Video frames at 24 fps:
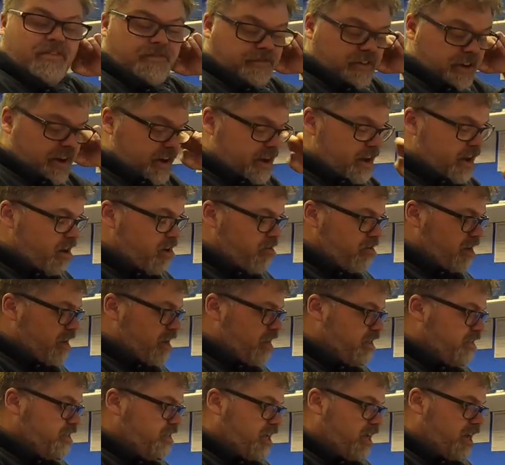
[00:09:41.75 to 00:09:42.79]
to find out
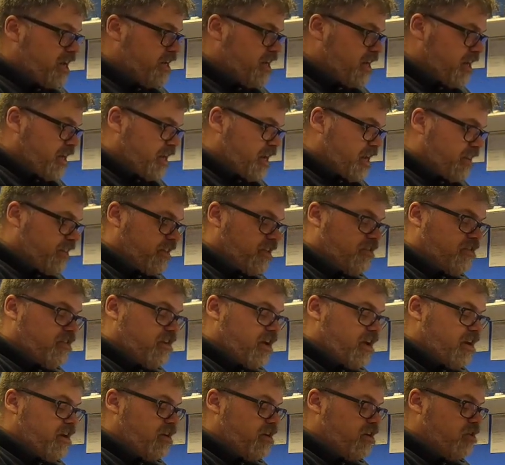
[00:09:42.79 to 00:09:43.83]
is I didn't get this
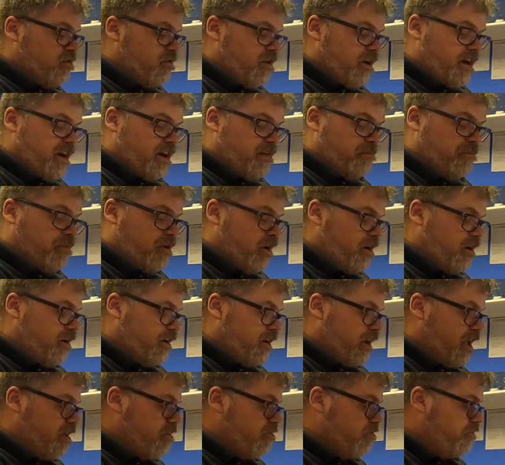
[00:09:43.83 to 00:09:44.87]
gun quite
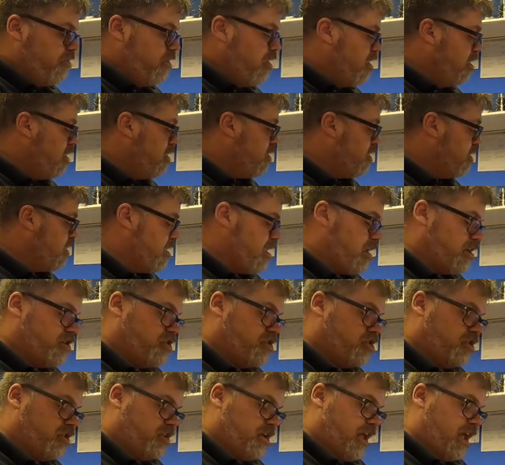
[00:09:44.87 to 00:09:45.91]
apart as far as I
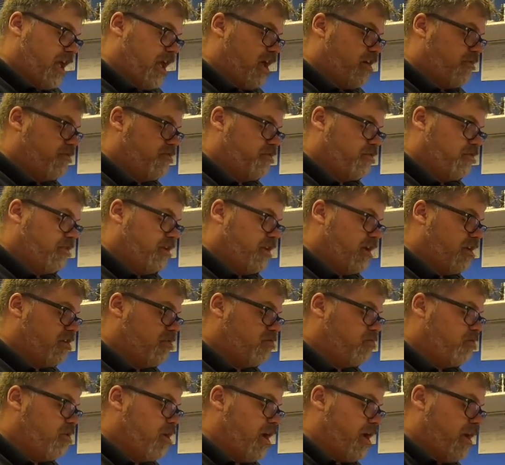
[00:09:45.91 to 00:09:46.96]
should have, so
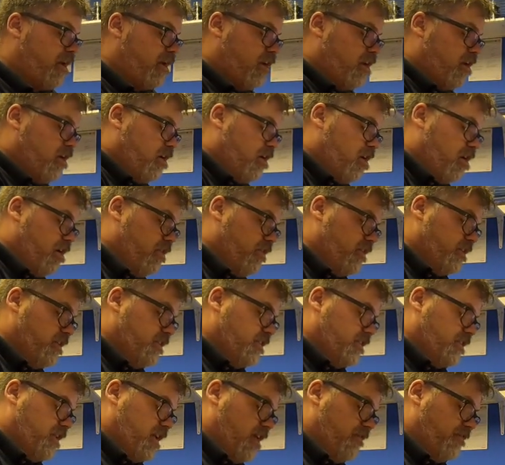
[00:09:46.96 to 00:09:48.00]
guess what? All this
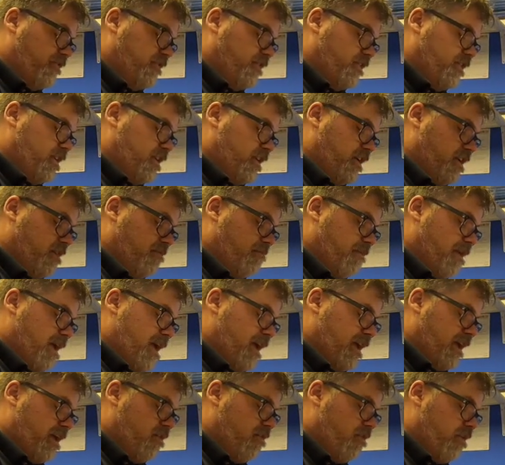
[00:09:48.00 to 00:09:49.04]
stuff is gonna come
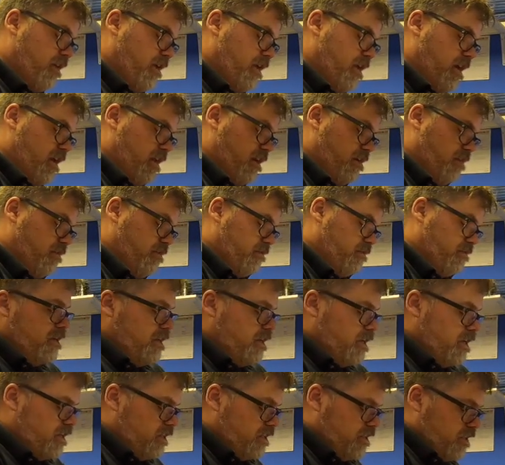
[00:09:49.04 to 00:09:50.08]
back out again
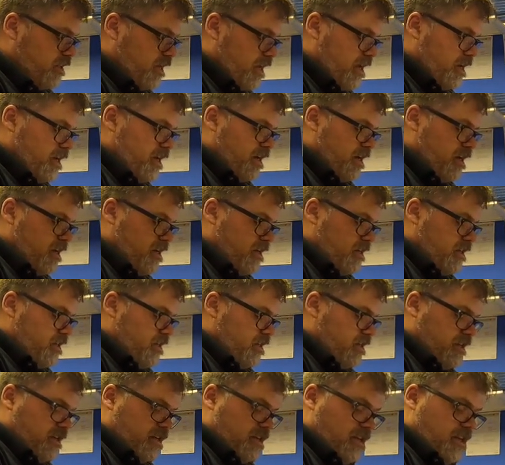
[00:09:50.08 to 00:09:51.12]
because I didn't
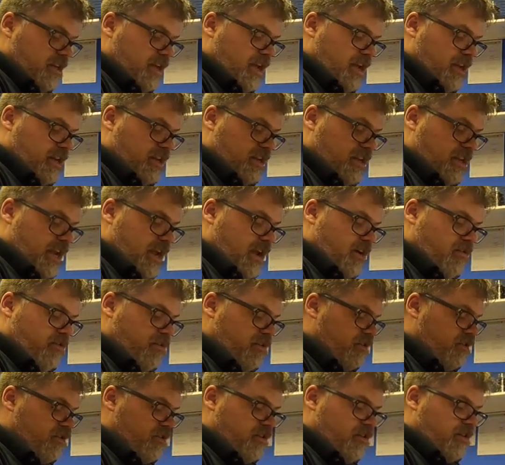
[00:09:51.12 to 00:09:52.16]
get down
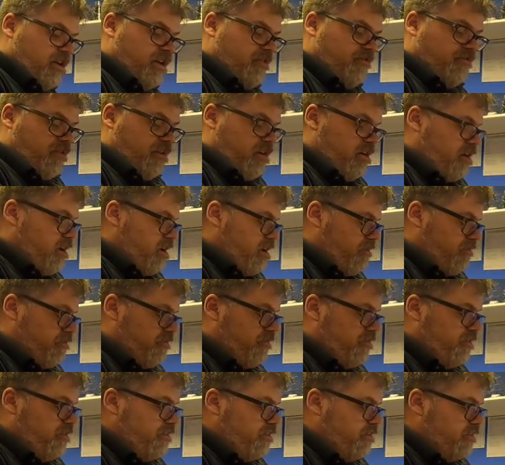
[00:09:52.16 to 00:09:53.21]
and dirty far
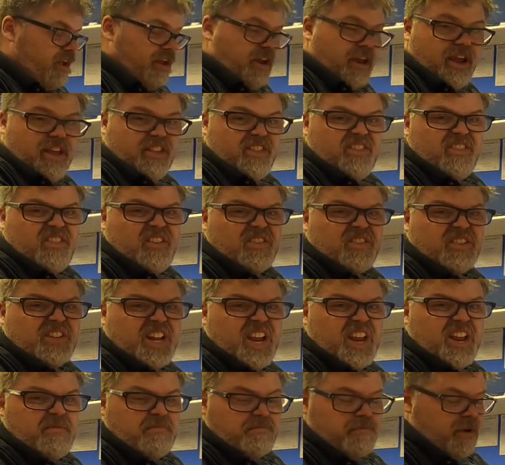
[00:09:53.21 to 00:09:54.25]
enough. I guess there's
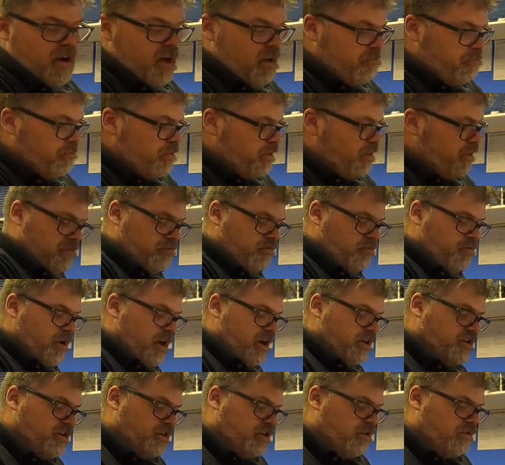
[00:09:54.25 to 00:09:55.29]
a pump
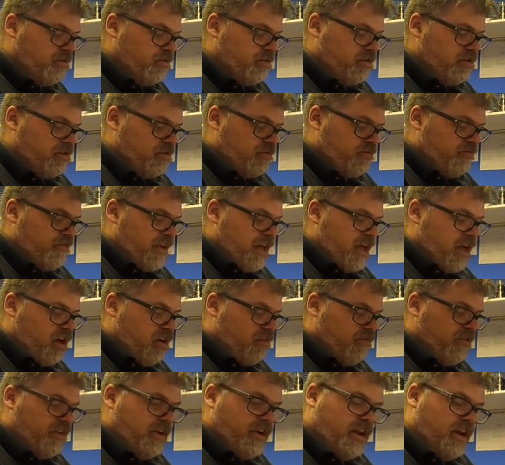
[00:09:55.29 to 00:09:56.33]
pressure
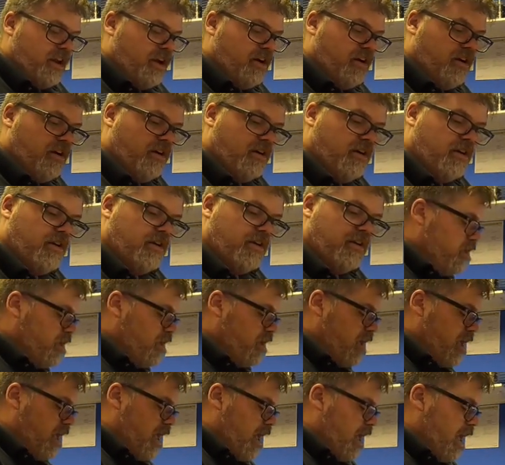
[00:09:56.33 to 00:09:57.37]
valve in here that
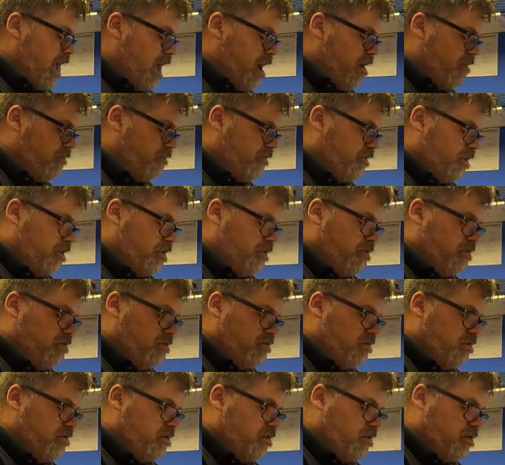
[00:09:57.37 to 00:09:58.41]
you have to